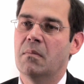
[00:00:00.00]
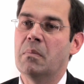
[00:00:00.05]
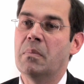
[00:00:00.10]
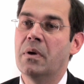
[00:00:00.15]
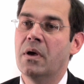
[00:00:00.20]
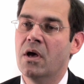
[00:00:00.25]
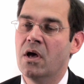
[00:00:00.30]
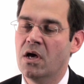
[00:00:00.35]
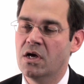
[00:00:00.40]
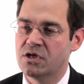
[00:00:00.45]

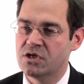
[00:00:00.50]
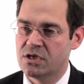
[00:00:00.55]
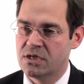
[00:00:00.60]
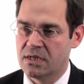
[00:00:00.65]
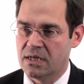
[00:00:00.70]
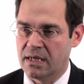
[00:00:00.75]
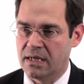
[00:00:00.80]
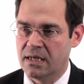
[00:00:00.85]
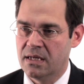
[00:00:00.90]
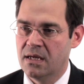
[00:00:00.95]

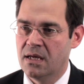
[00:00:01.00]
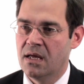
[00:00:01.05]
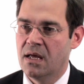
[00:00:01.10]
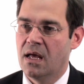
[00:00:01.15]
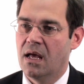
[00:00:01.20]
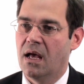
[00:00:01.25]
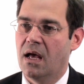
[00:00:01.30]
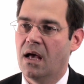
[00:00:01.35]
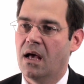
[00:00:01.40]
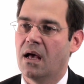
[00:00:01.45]
Personally,
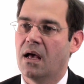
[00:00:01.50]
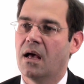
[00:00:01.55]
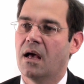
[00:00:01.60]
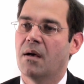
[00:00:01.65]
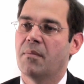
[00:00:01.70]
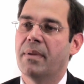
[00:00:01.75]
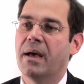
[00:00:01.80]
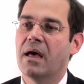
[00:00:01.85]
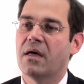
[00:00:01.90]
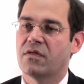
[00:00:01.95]

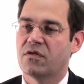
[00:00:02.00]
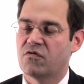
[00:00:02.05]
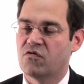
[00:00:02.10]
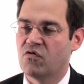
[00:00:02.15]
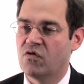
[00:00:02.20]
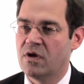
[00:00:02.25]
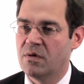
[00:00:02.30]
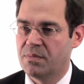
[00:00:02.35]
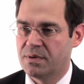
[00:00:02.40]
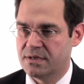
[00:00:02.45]
about
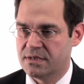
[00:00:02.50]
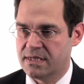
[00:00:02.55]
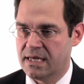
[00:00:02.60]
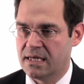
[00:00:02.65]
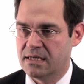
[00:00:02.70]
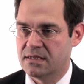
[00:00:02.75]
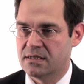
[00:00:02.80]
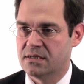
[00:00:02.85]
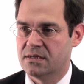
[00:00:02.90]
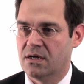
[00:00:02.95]

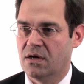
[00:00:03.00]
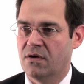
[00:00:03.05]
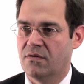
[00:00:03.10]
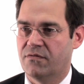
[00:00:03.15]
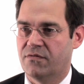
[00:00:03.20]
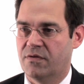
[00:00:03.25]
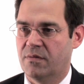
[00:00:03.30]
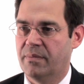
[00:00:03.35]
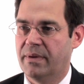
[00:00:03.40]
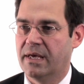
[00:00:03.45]
3%
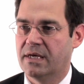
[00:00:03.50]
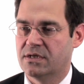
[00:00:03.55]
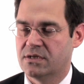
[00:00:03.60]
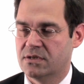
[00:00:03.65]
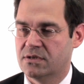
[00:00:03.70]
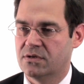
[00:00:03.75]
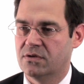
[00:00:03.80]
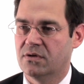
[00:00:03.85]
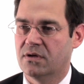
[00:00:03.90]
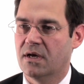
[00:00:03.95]
of the
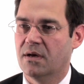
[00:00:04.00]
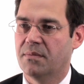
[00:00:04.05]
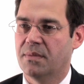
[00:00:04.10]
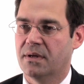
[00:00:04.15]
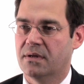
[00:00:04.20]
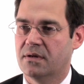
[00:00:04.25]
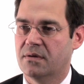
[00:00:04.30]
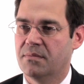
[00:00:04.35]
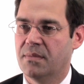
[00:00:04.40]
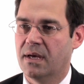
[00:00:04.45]
patients who come
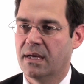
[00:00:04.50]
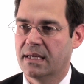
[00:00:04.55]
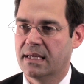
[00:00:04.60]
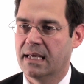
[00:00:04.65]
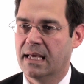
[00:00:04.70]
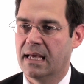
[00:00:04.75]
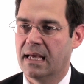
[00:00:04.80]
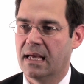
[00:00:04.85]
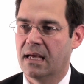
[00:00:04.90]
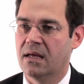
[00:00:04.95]
under my
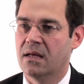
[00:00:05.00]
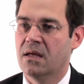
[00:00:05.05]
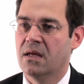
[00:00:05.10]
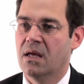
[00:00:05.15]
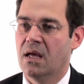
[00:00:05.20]
care